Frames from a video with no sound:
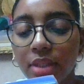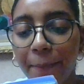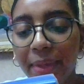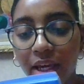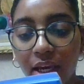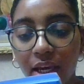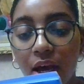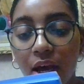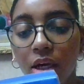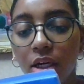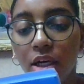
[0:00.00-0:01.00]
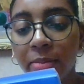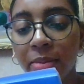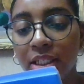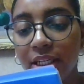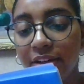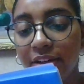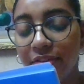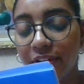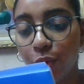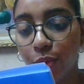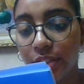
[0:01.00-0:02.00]
B. Common
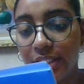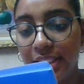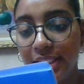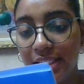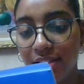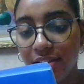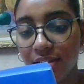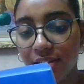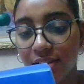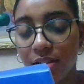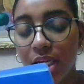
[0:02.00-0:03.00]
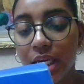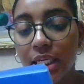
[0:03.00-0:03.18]
infectious diseases.